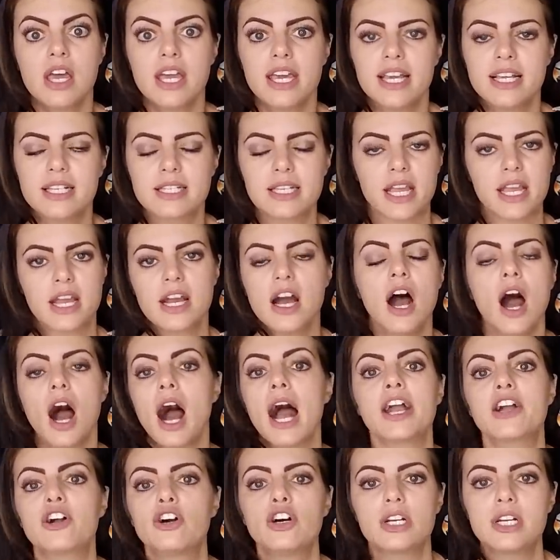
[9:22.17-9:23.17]
He's like,
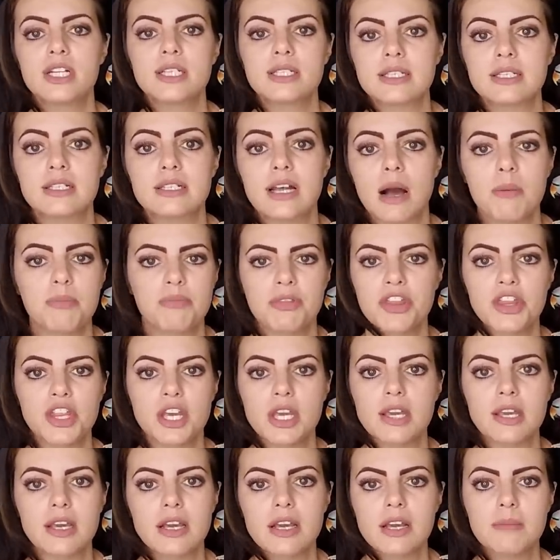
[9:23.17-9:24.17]
I couldn't stop
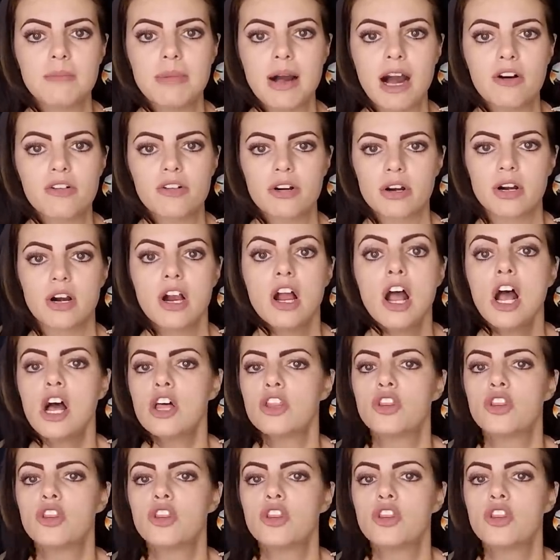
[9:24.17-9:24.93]
thinking about her.